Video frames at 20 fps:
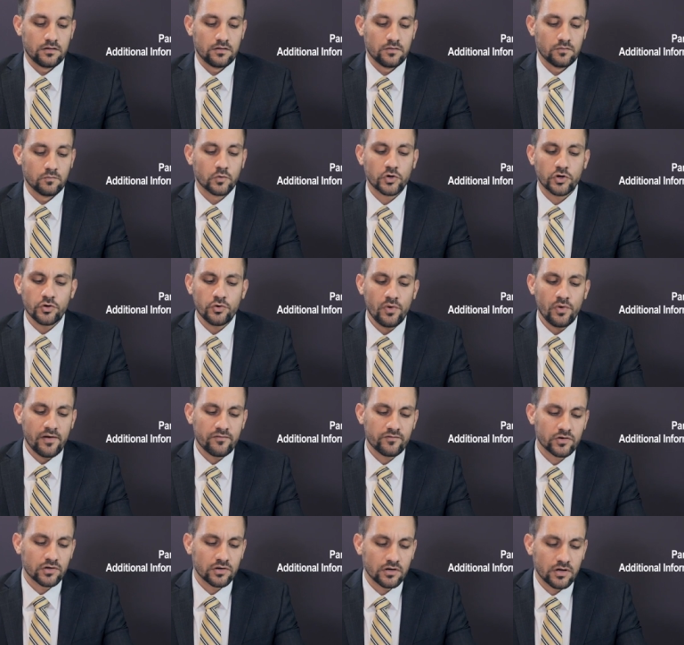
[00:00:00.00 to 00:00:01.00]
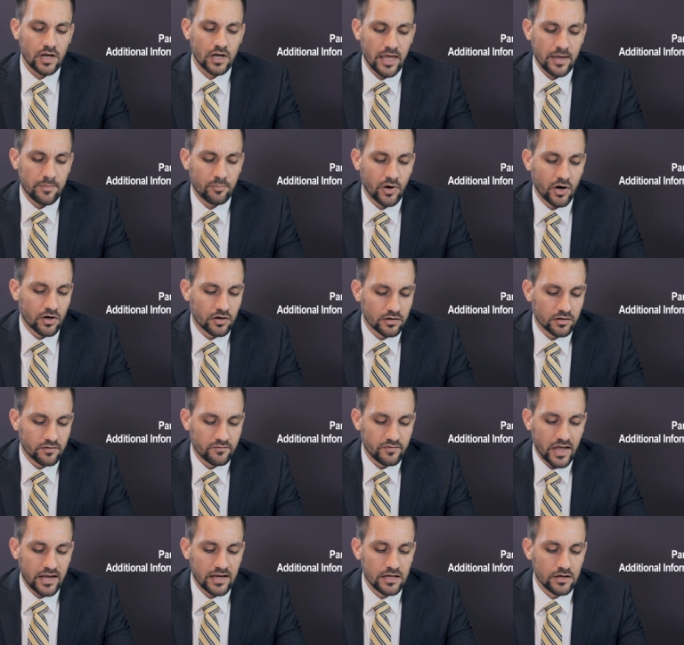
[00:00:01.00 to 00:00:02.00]
Were you ever a part of
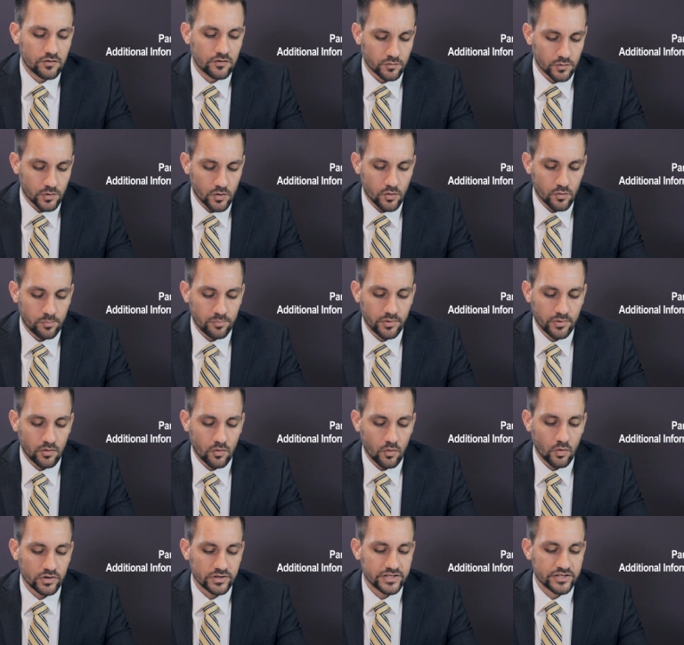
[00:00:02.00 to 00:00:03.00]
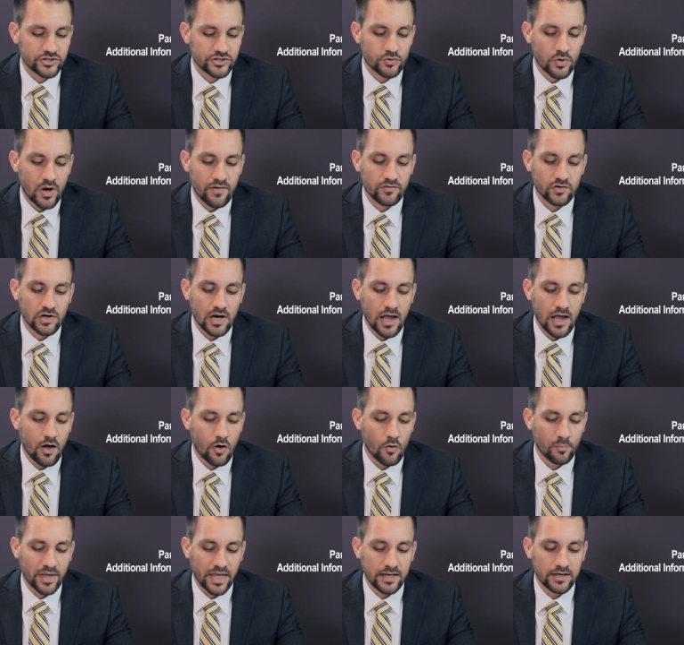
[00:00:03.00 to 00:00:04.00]
any group, or did you ever
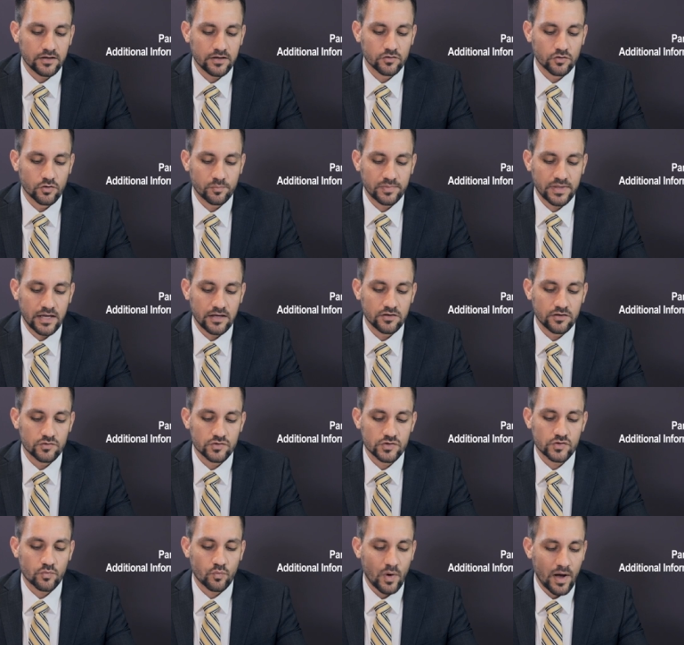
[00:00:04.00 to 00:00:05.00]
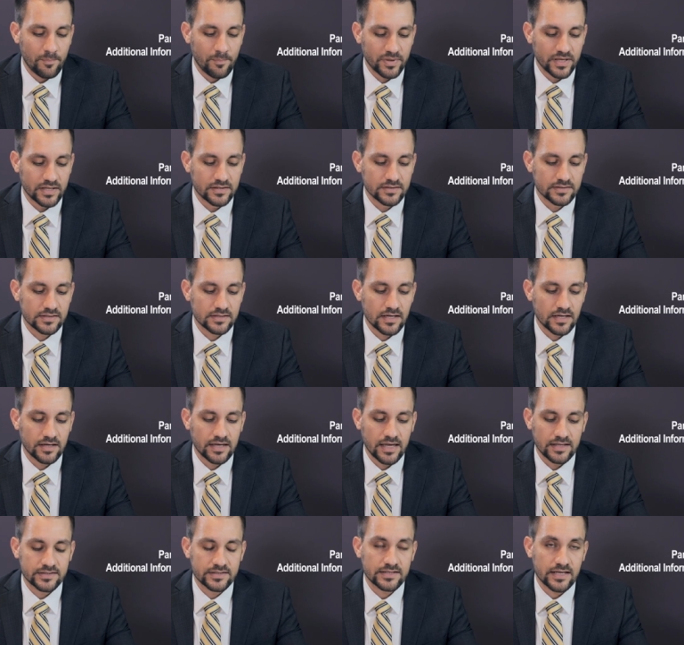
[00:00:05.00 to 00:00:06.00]
help any group that used weapons
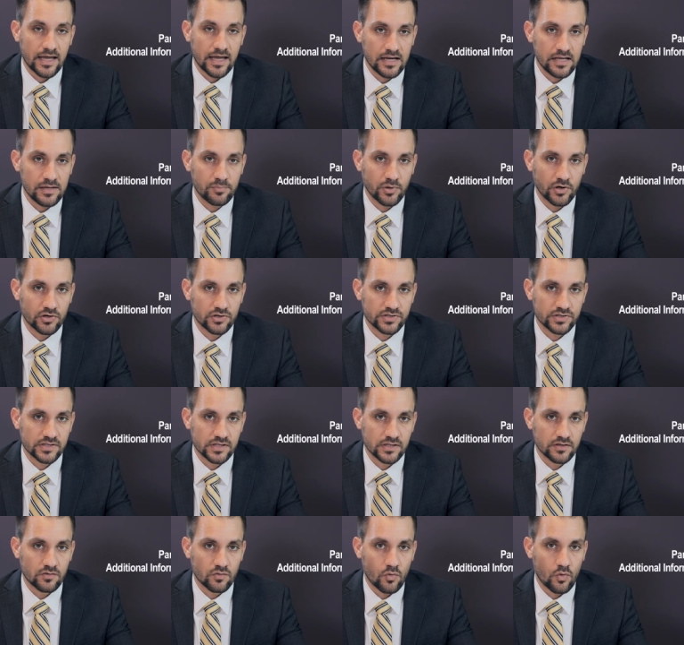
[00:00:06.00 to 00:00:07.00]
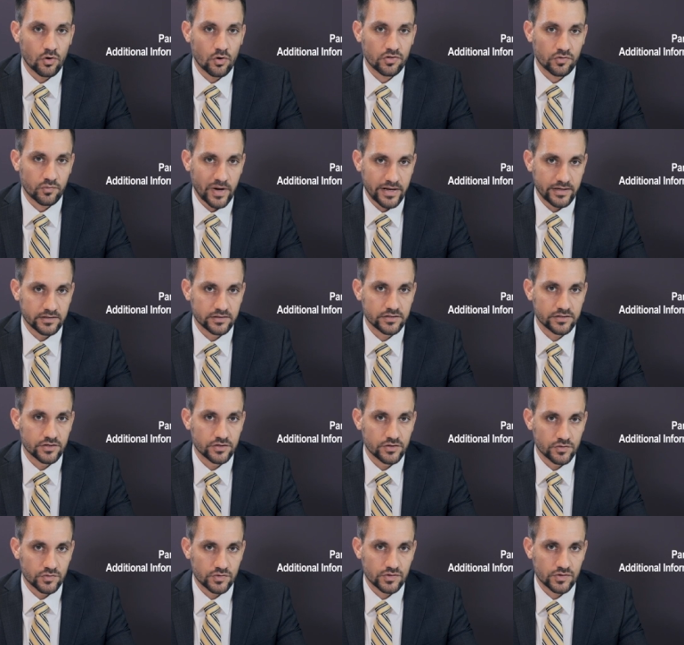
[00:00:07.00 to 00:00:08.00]
against any person or threatened to
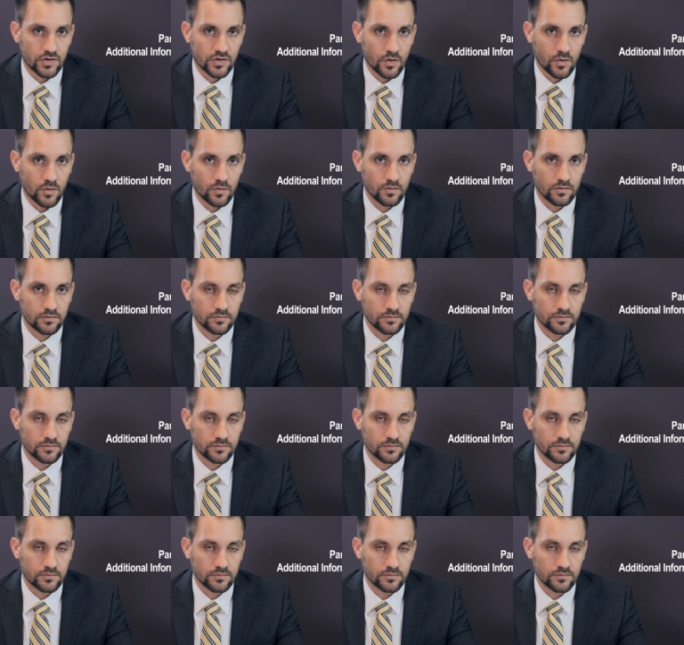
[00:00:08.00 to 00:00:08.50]
do so?